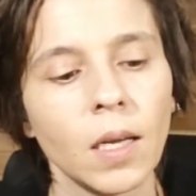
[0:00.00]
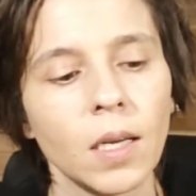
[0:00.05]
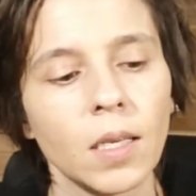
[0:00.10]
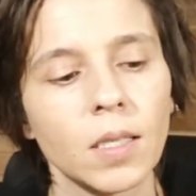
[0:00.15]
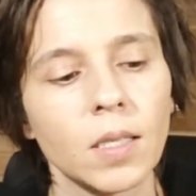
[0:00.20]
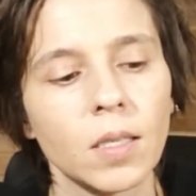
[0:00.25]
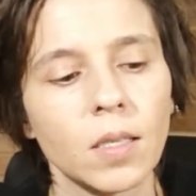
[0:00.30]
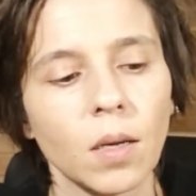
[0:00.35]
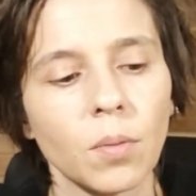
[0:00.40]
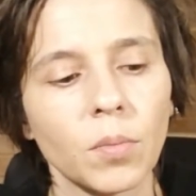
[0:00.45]

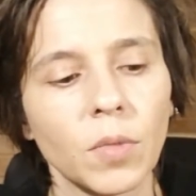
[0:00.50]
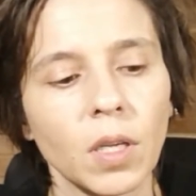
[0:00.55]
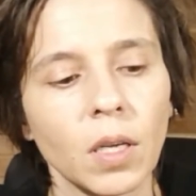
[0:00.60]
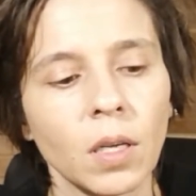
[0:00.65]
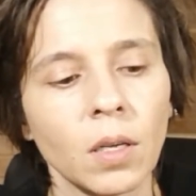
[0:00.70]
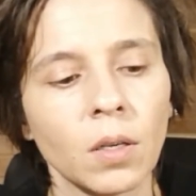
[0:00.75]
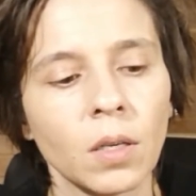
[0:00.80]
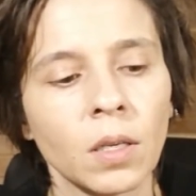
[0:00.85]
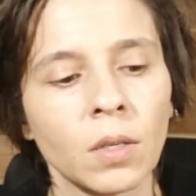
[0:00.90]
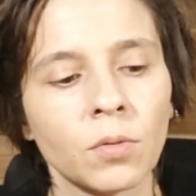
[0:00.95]

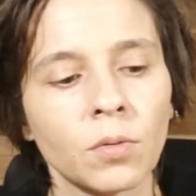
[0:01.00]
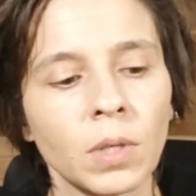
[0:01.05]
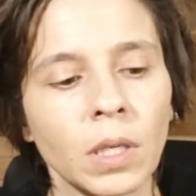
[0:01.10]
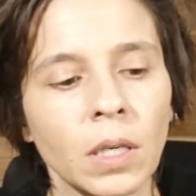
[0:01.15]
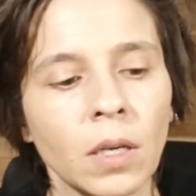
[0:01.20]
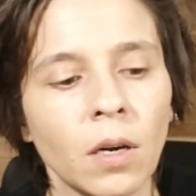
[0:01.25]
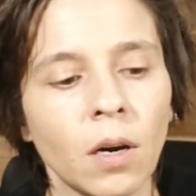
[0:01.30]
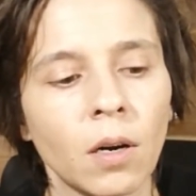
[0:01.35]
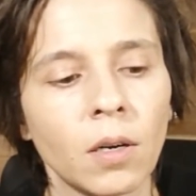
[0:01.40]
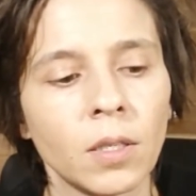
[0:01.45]
Something in
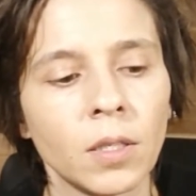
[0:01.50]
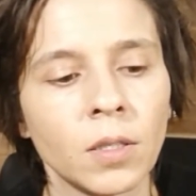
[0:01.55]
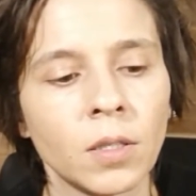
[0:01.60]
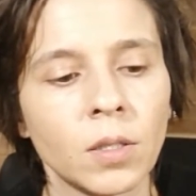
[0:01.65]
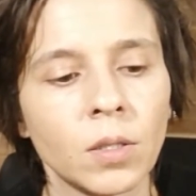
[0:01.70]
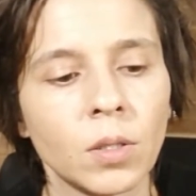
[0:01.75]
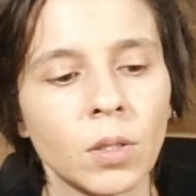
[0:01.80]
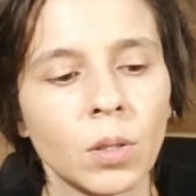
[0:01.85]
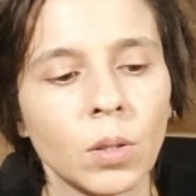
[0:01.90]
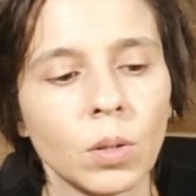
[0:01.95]

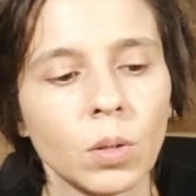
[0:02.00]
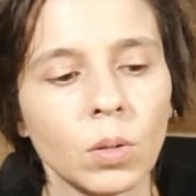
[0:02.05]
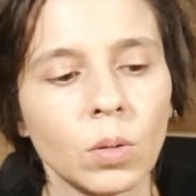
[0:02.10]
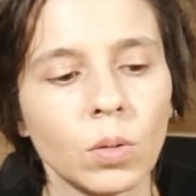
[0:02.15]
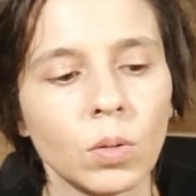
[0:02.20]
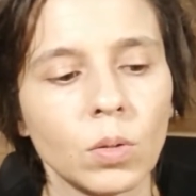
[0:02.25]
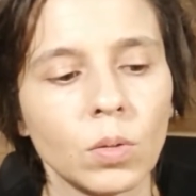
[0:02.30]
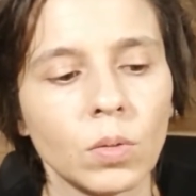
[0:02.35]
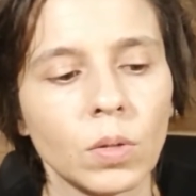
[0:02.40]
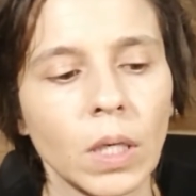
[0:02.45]
regards
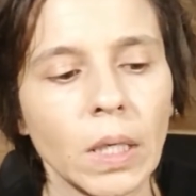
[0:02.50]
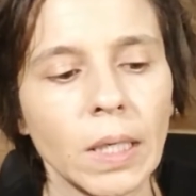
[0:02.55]
to